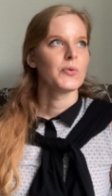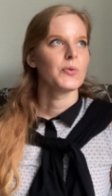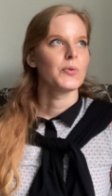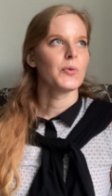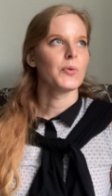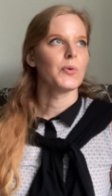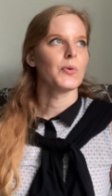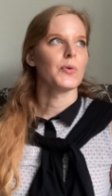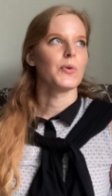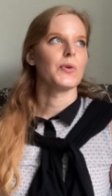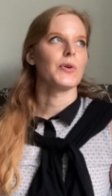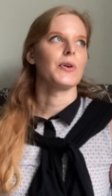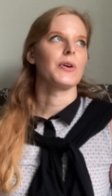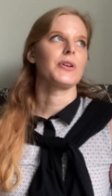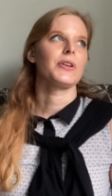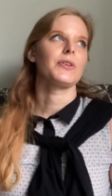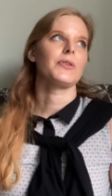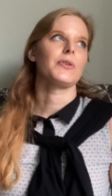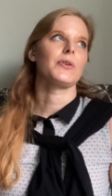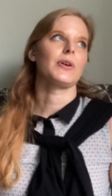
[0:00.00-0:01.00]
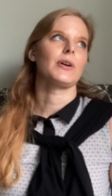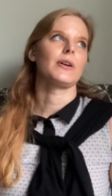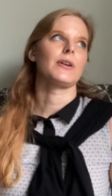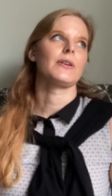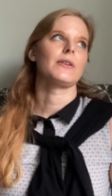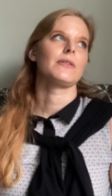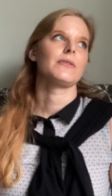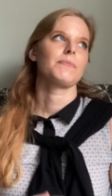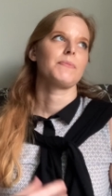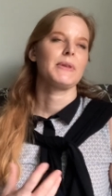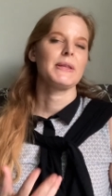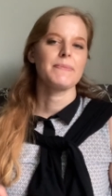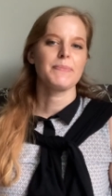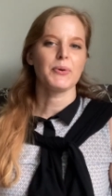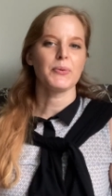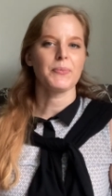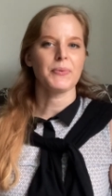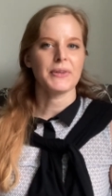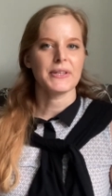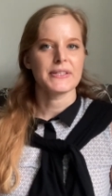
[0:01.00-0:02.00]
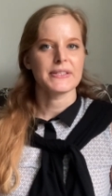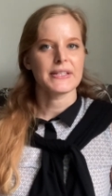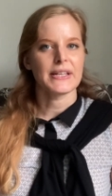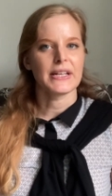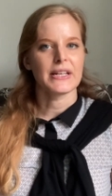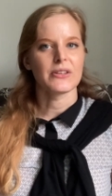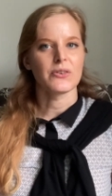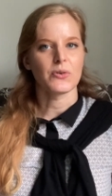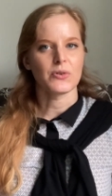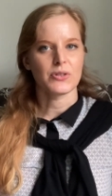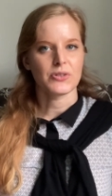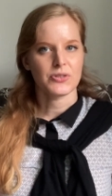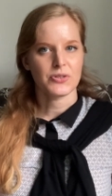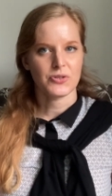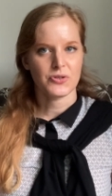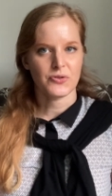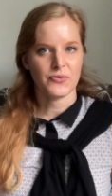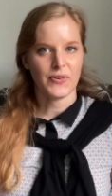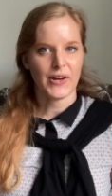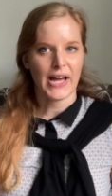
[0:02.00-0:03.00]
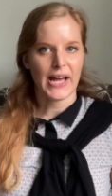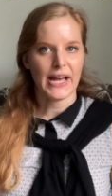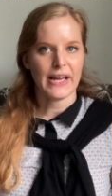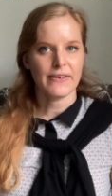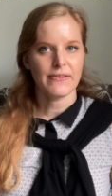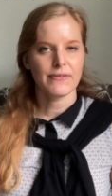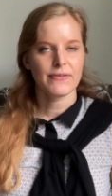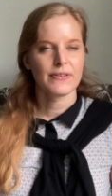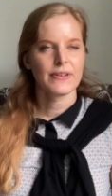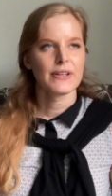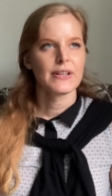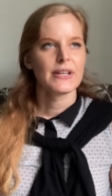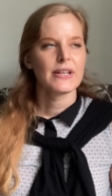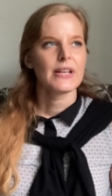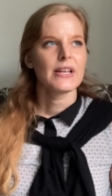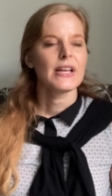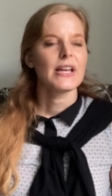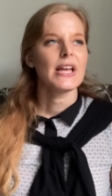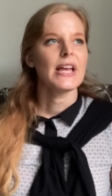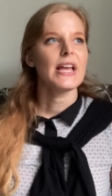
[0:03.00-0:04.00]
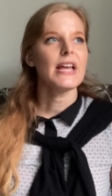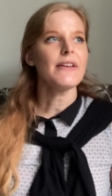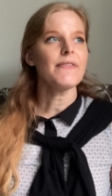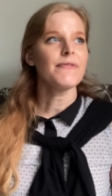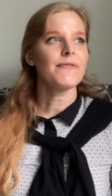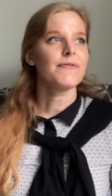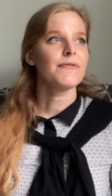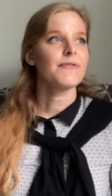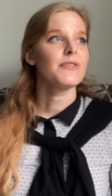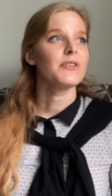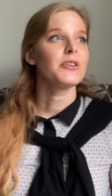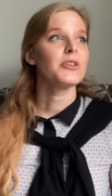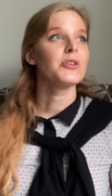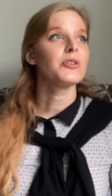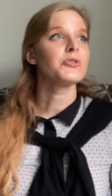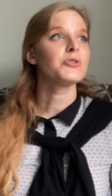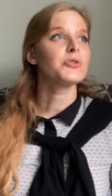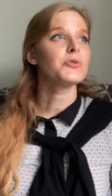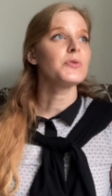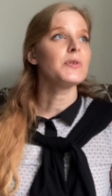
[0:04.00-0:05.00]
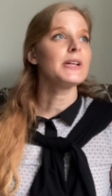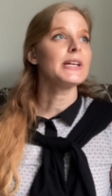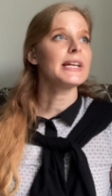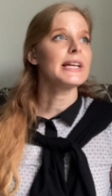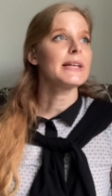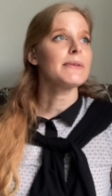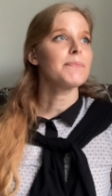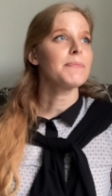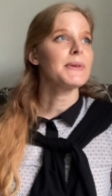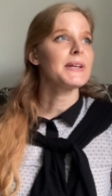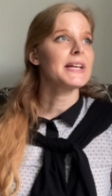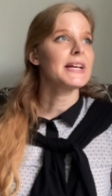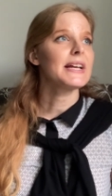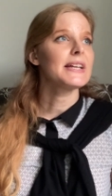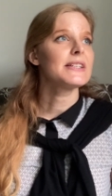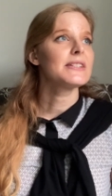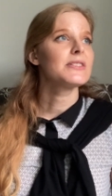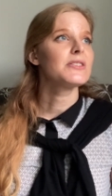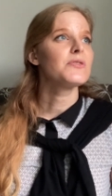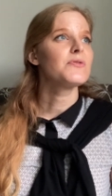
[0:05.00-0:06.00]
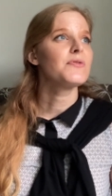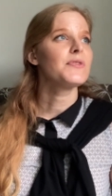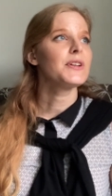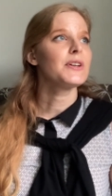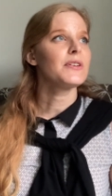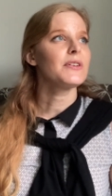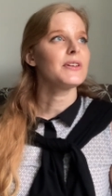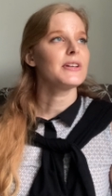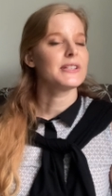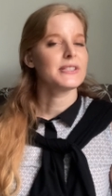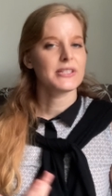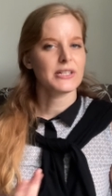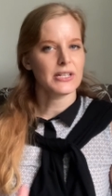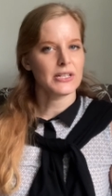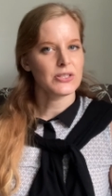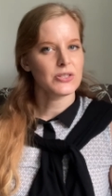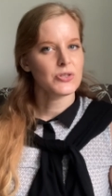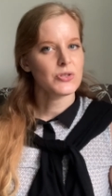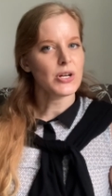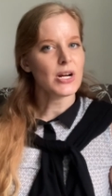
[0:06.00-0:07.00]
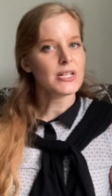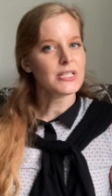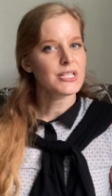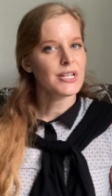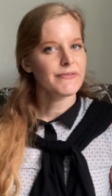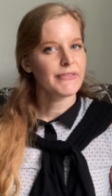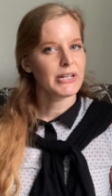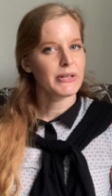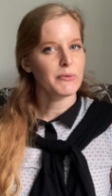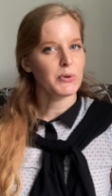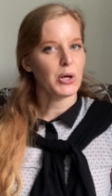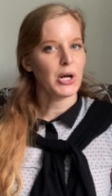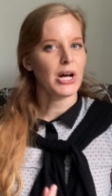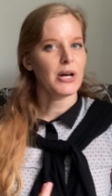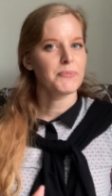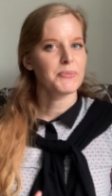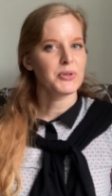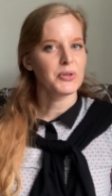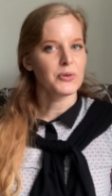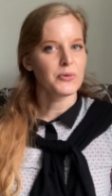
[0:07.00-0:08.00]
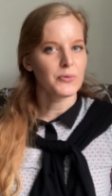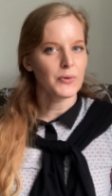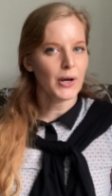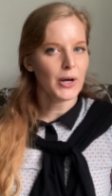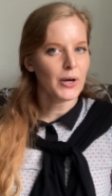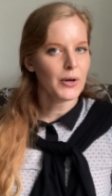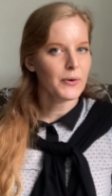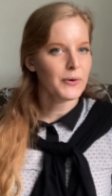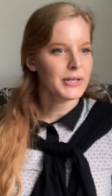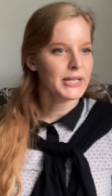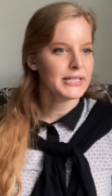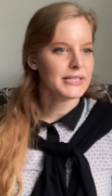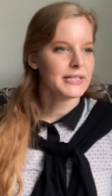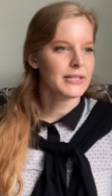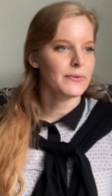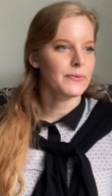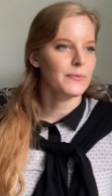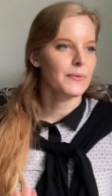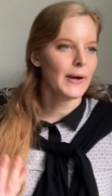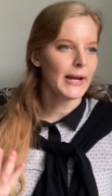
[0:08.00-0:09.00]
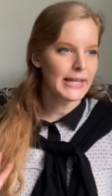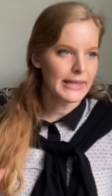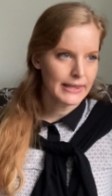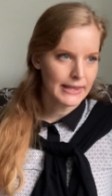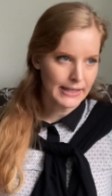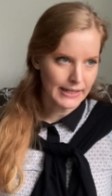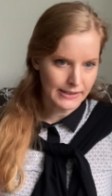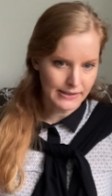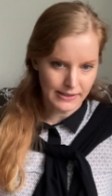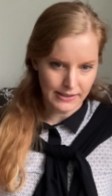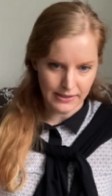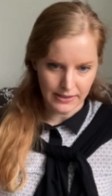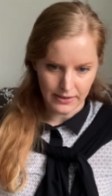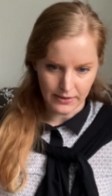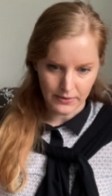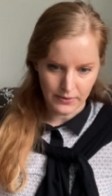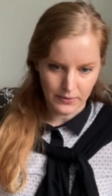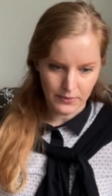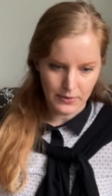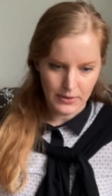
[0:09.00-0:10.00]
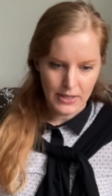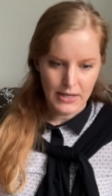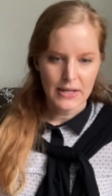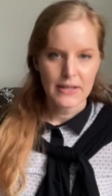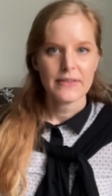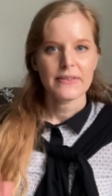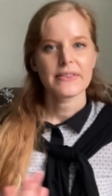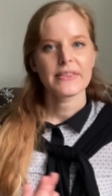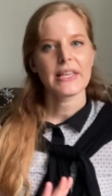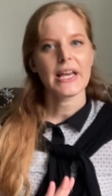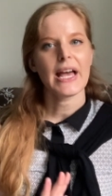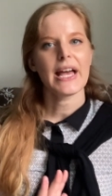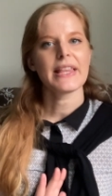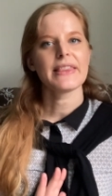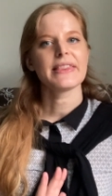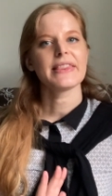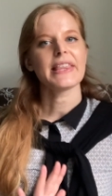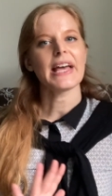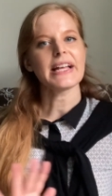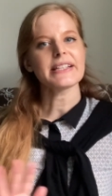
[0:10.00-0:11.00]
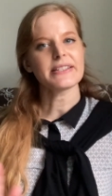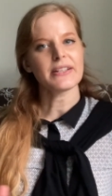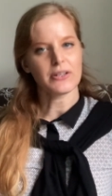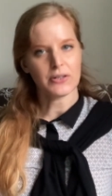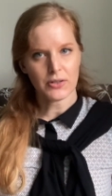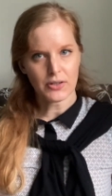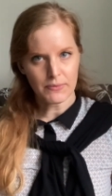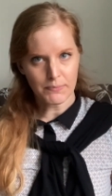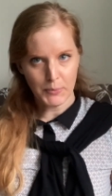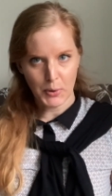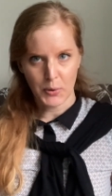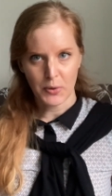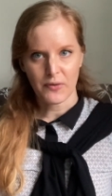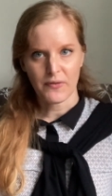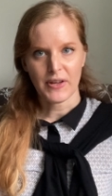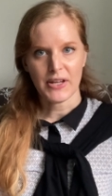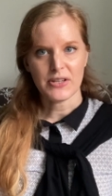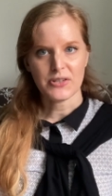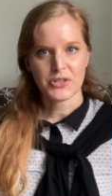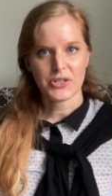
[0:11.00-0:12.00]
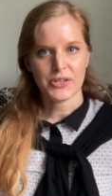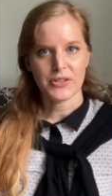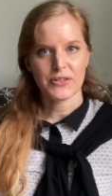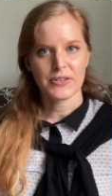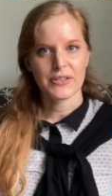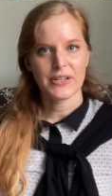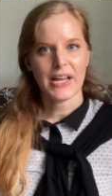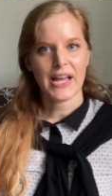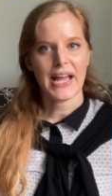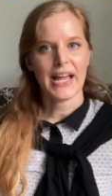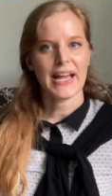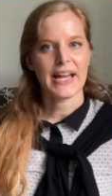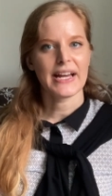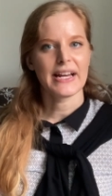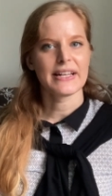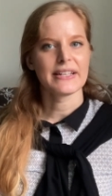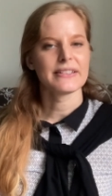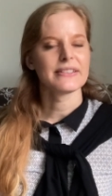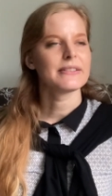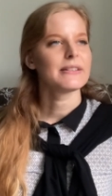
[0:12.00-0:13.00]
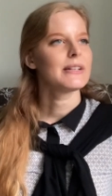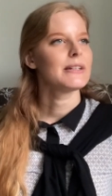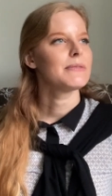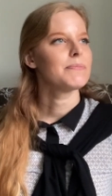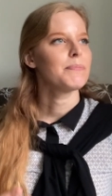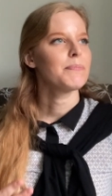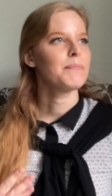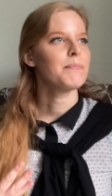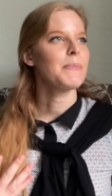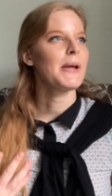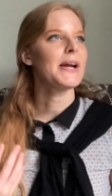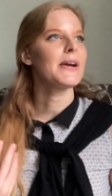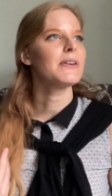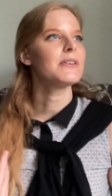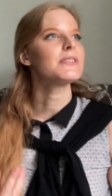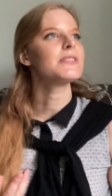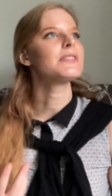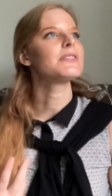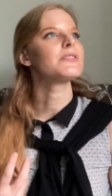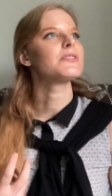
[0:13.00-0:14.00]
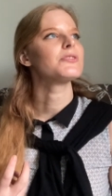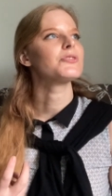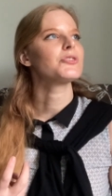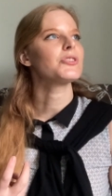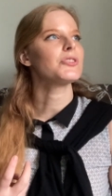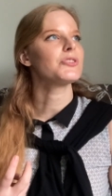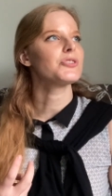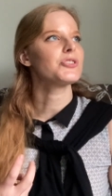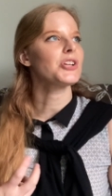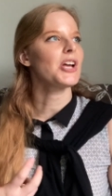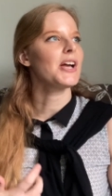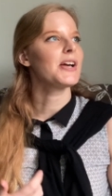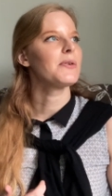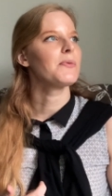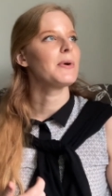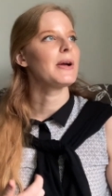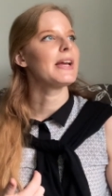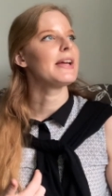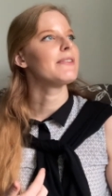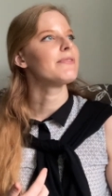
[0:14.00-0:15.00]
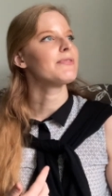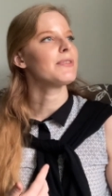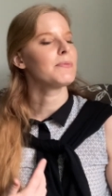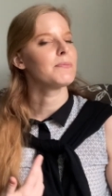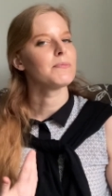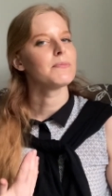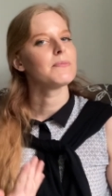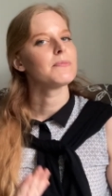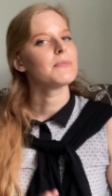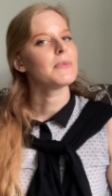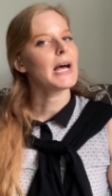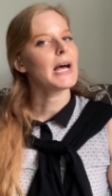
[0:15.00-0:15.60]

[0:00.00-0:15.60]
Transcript: or you're people pleasing in order to survive. If you're doing it because you feel it's constructive and it will help you grow and it's the right thing to do, then that's a good motivation. And parents shouldn't shy away from